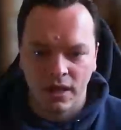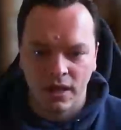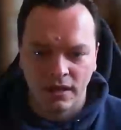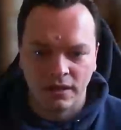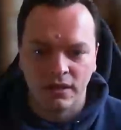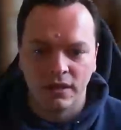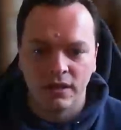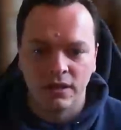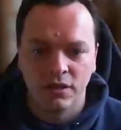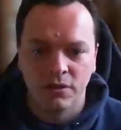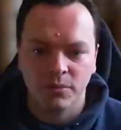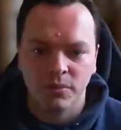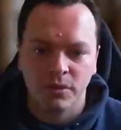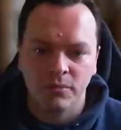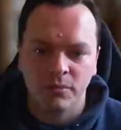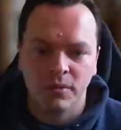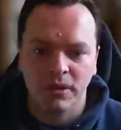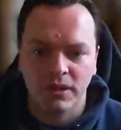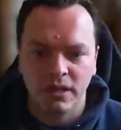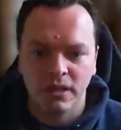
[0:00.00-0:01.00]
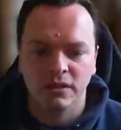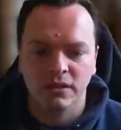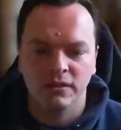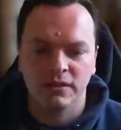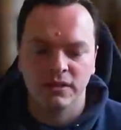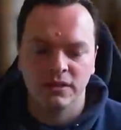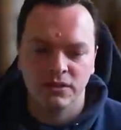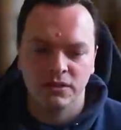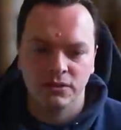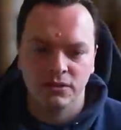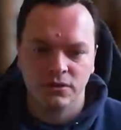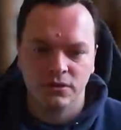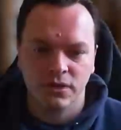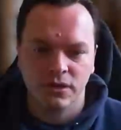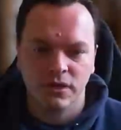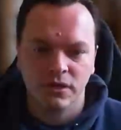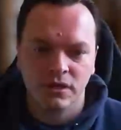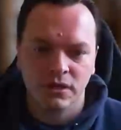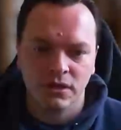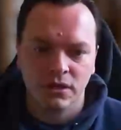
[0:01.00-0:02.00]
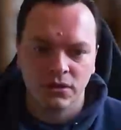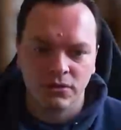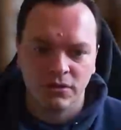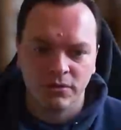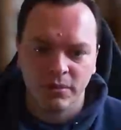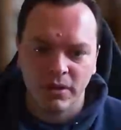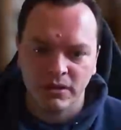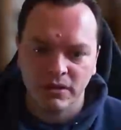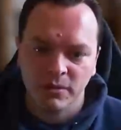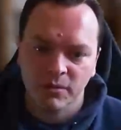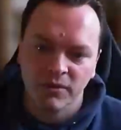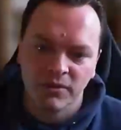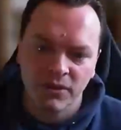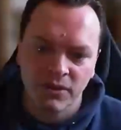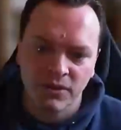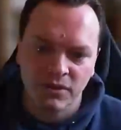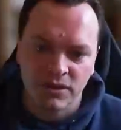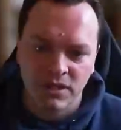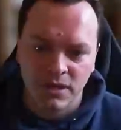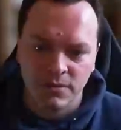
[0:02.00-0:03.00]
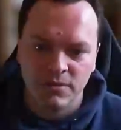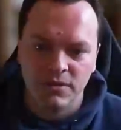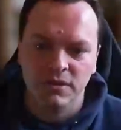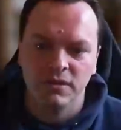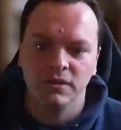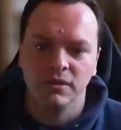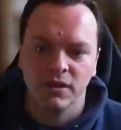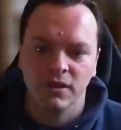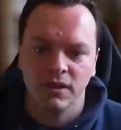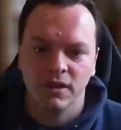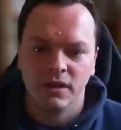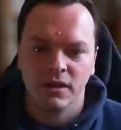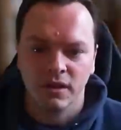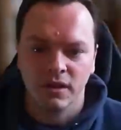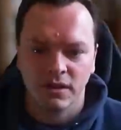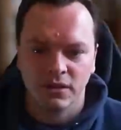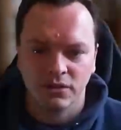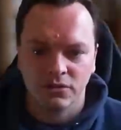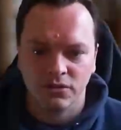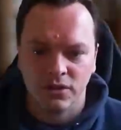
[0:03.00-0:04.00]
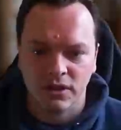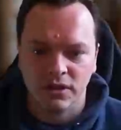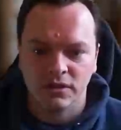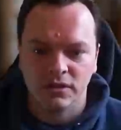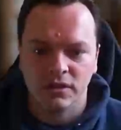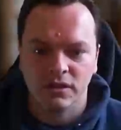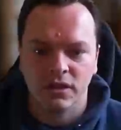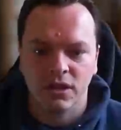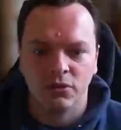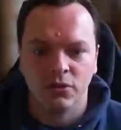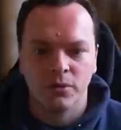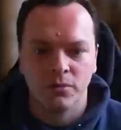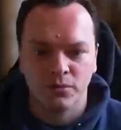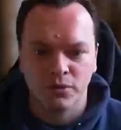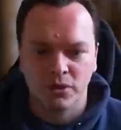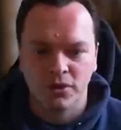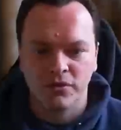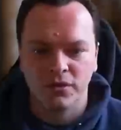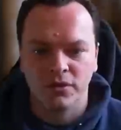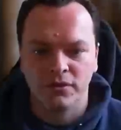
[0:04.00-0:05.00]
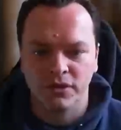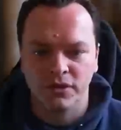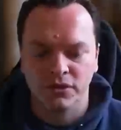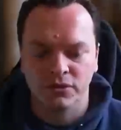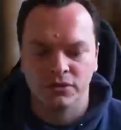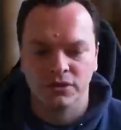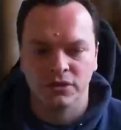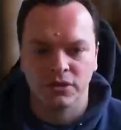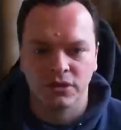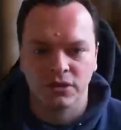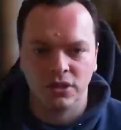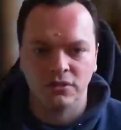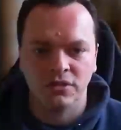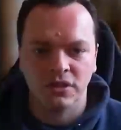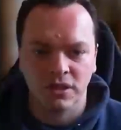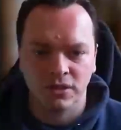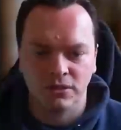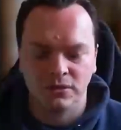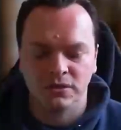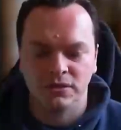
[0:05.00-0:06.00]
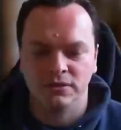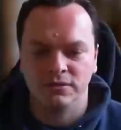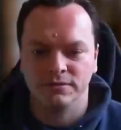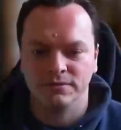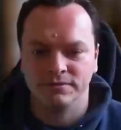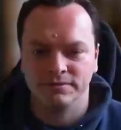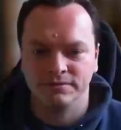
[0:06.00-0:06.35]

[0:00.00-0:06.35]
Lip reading: And I hope by the end of this talk you have picked up a few tips and tricks that will improve your Visual Studio skills.